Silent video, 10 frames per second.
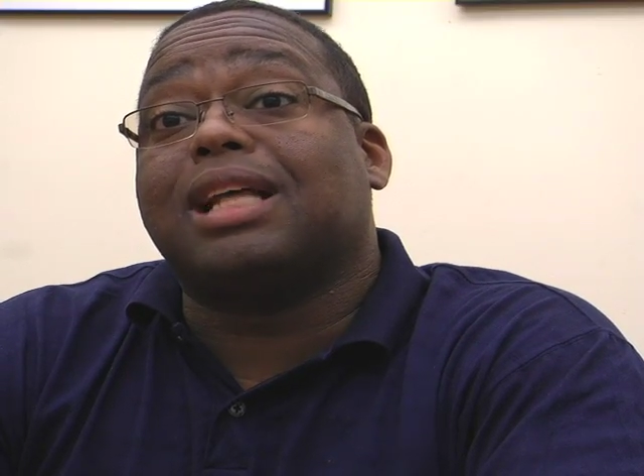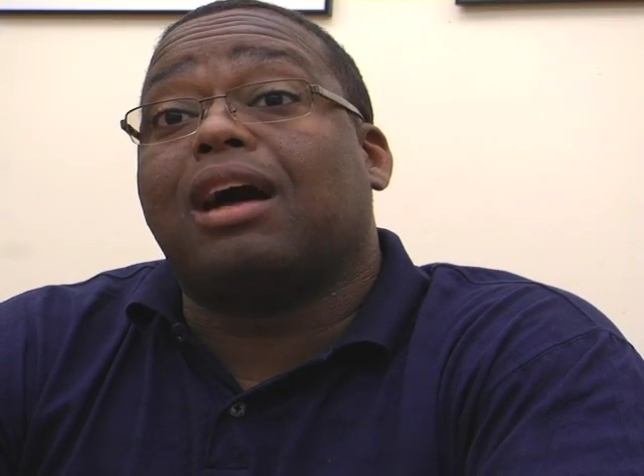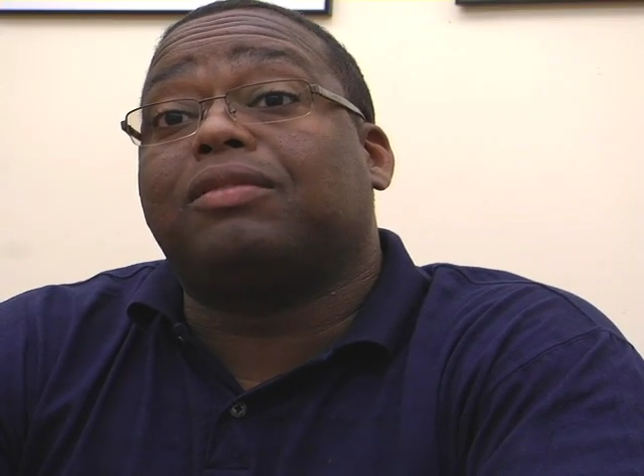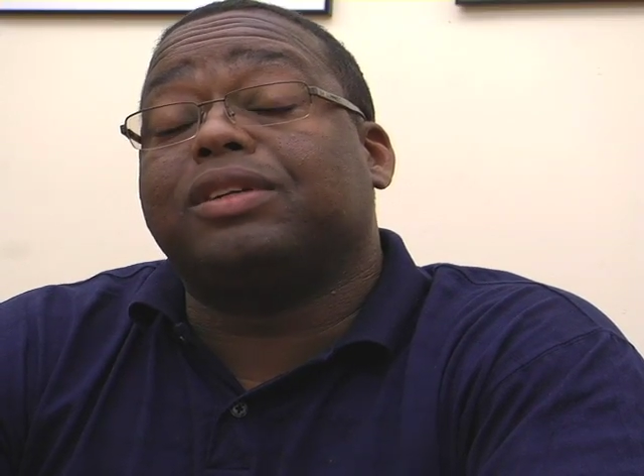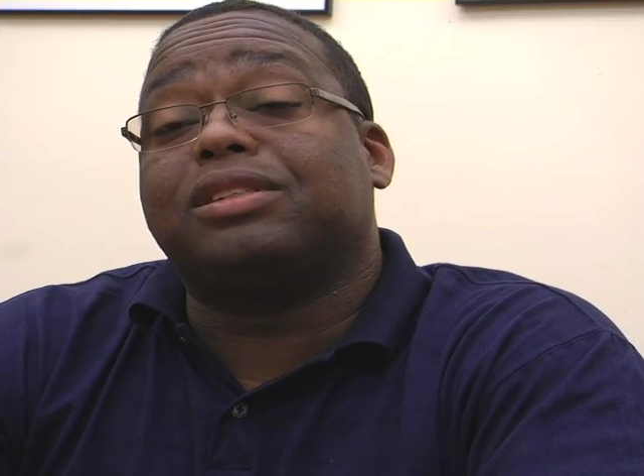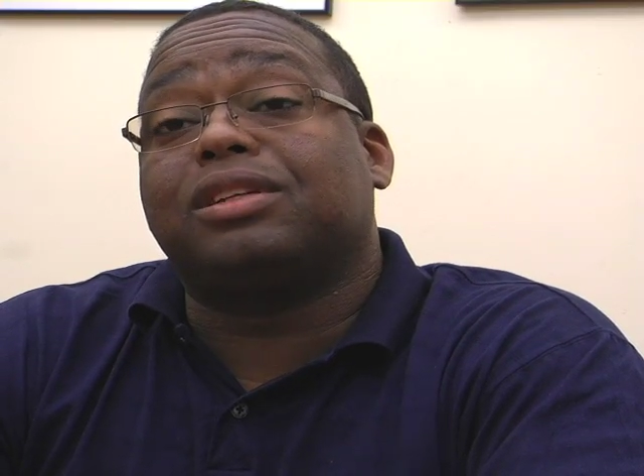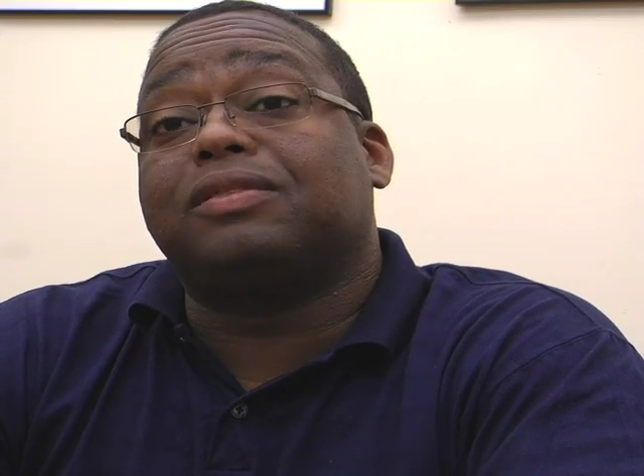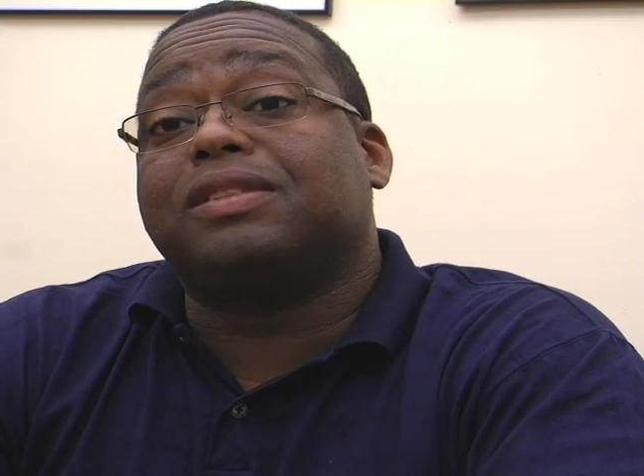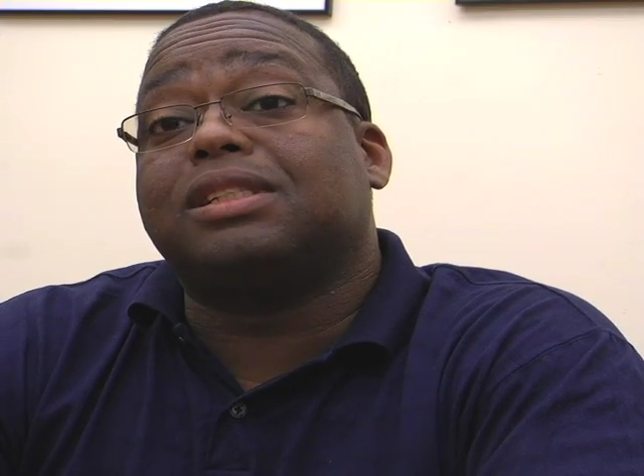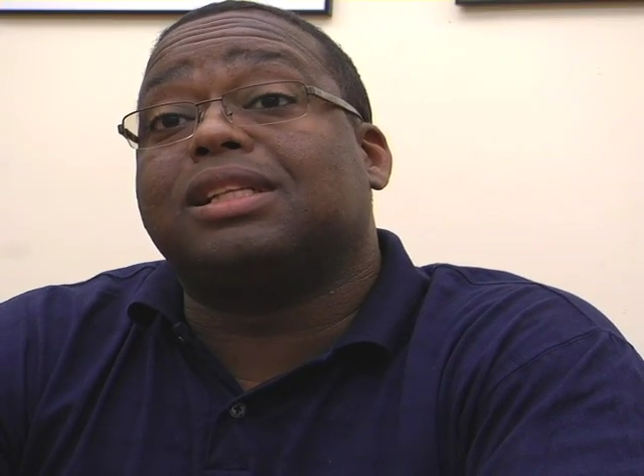the outreach
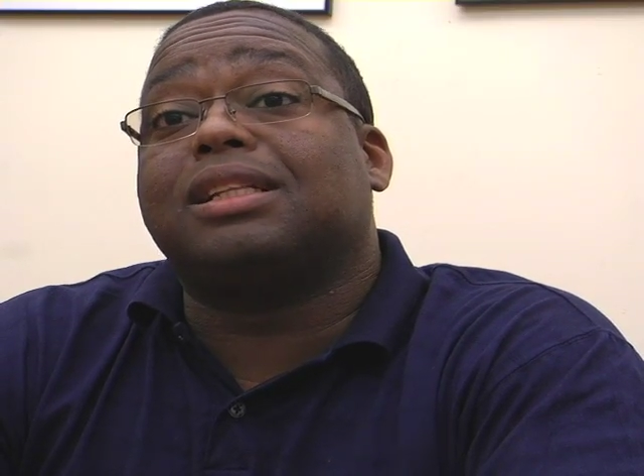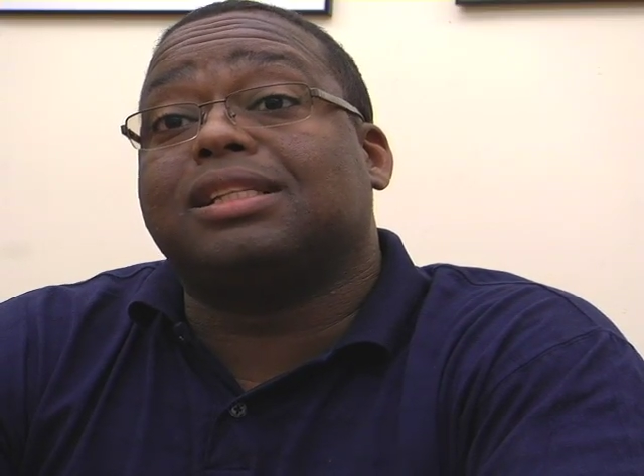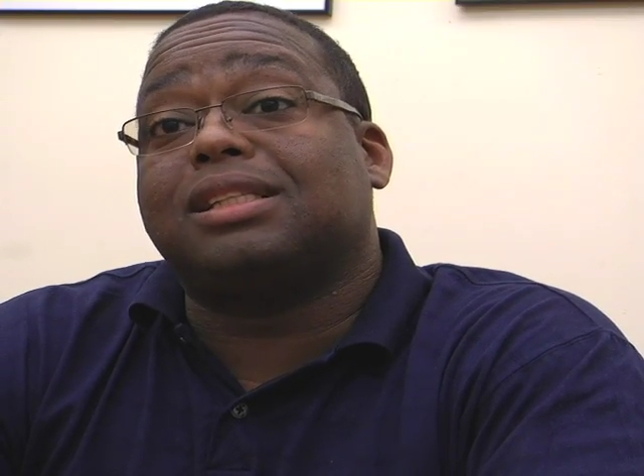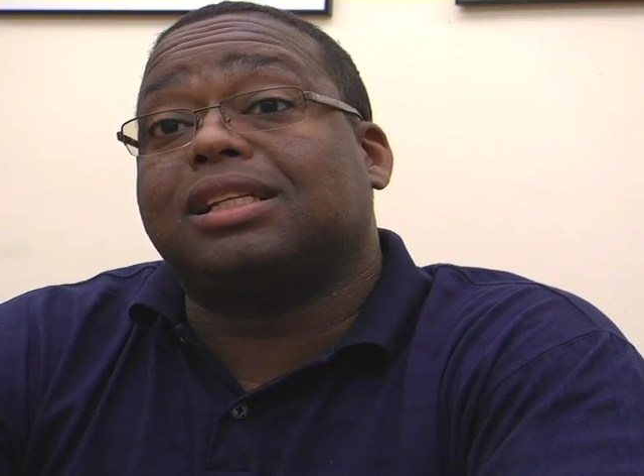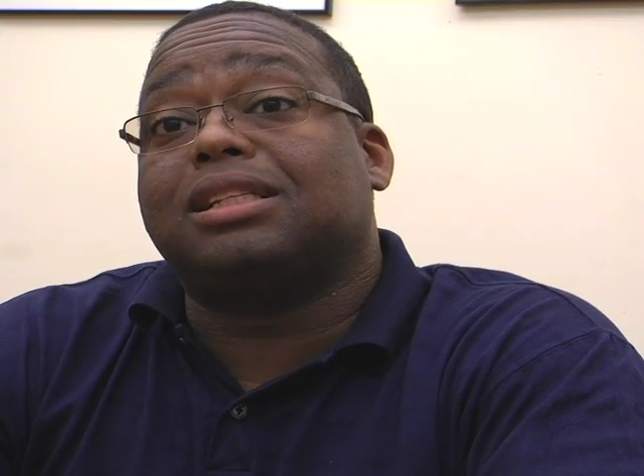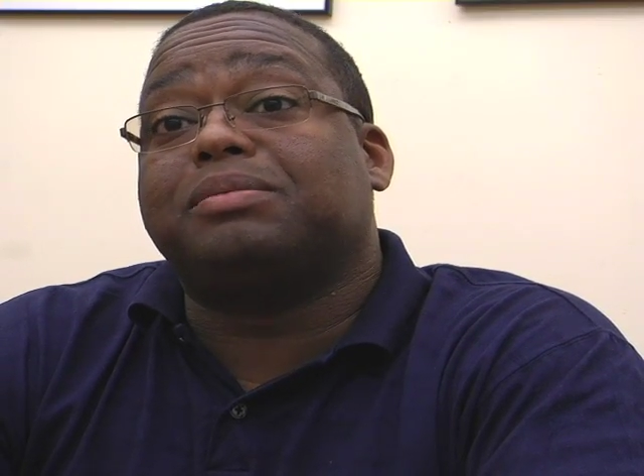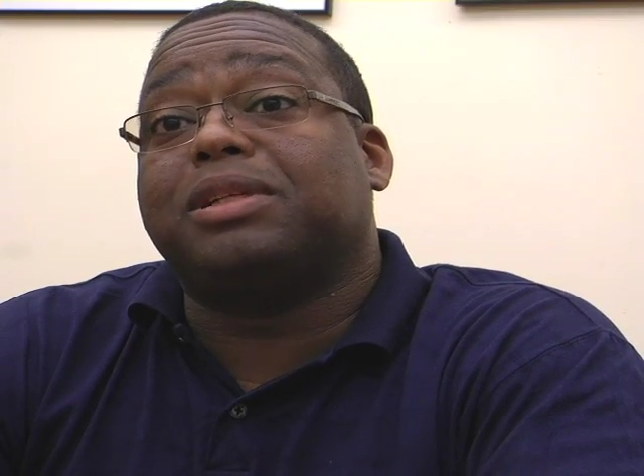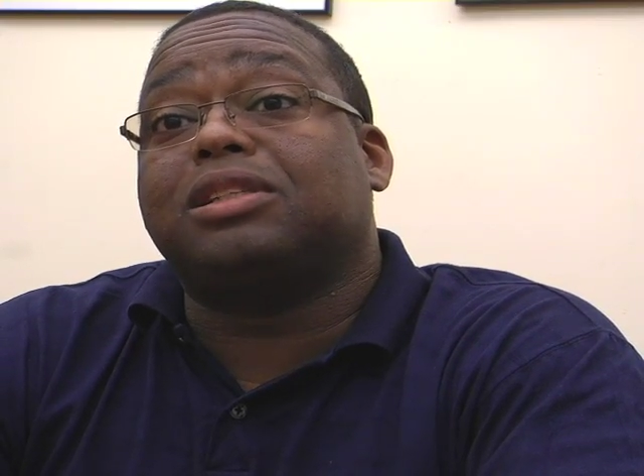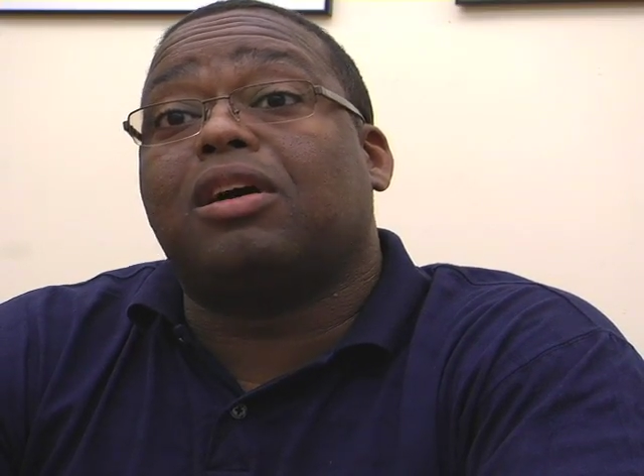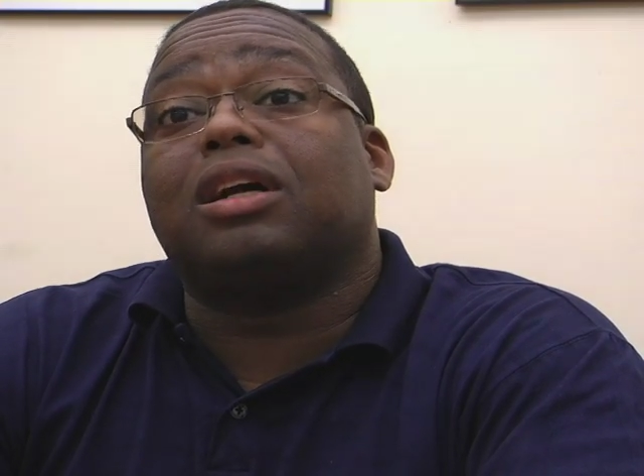services that the city's
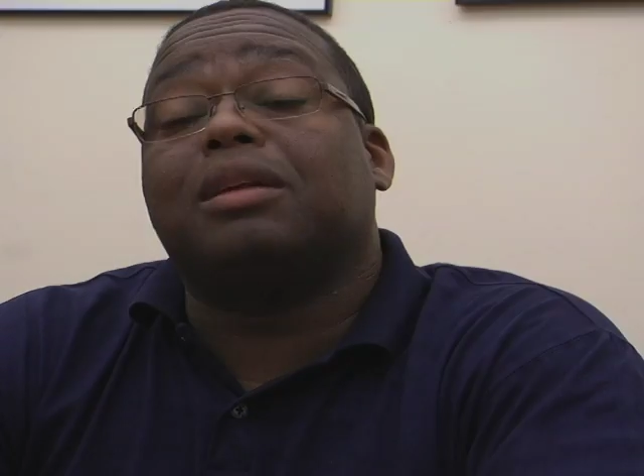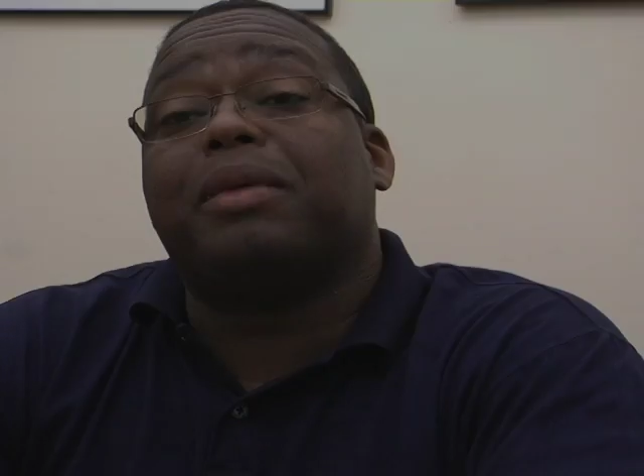been talking